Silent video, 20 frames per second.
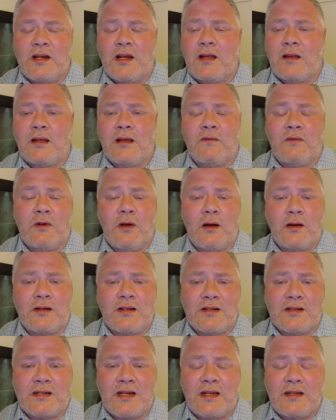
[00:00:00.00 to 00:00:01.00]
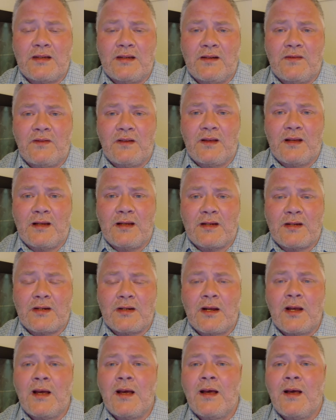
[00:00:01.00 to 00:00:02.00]
They have not consented for this.
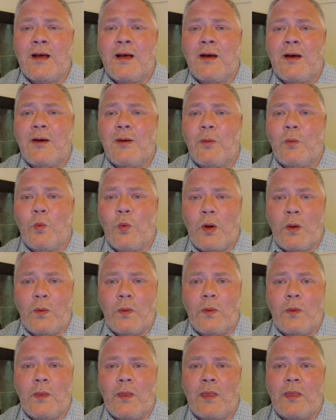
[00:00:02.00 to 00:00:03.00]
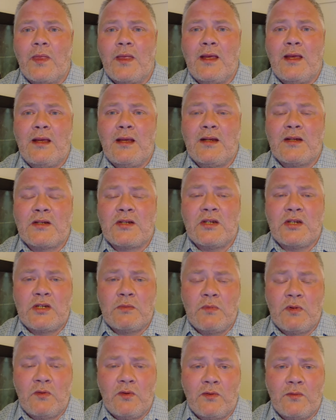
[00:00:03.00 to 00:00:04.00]
What the
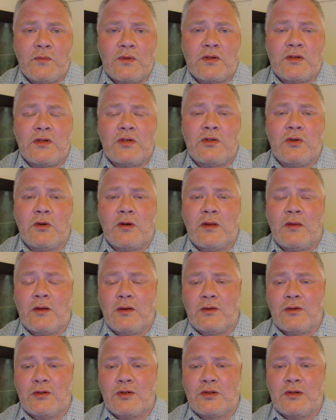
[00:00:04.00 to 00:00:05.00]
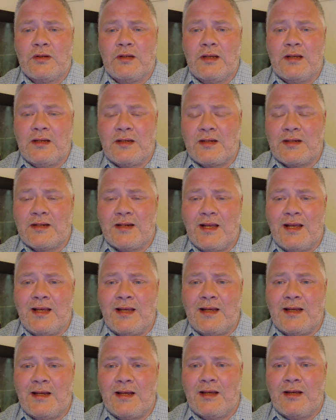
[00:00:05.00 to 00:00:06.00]
system of government has done in the country is
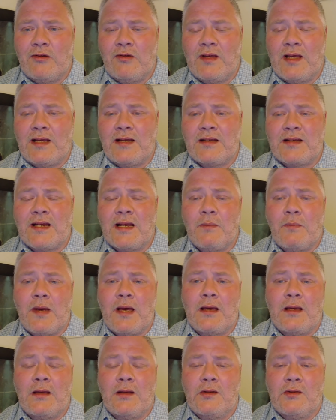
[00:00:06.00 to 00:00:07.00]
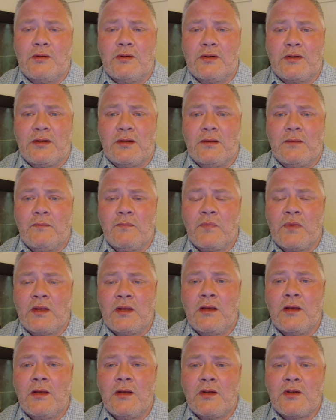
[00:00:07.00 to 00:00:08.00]
it creates a pecking order.
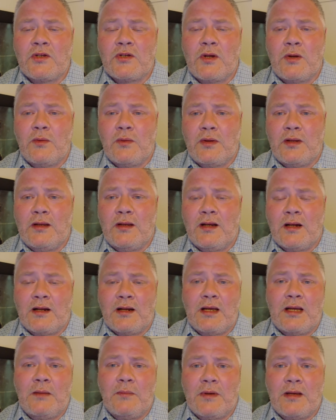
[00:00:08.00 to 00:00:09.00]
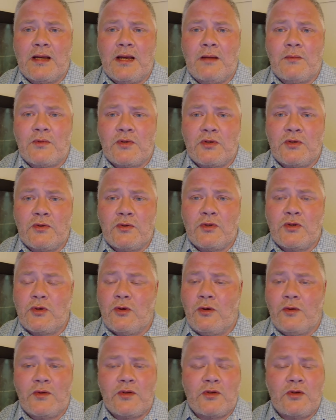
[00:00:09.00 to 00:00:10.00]
So the Labour councils
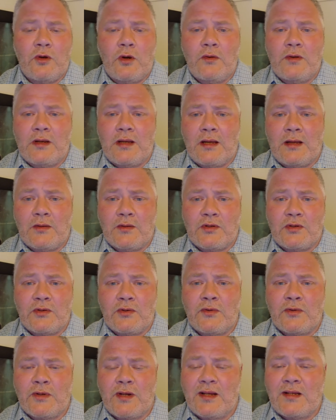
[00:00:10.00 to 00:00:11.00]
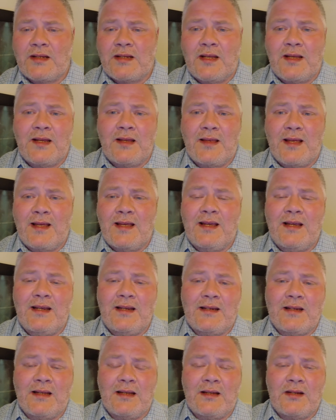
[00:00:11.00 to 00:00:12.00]
or the Tory councils take their
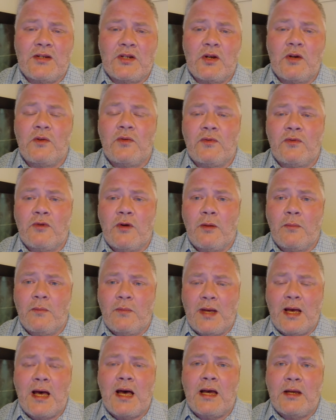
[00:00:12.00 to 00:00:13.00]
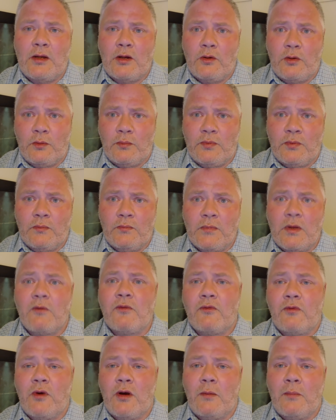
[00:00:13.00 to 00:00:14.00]
edicts from high on up,
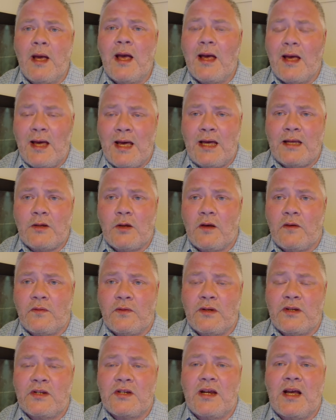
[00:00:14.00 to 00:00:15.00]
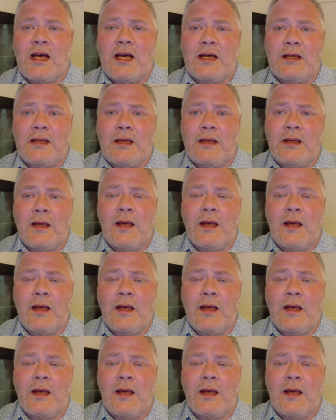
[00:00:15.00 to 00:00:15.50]
from head office, i.e.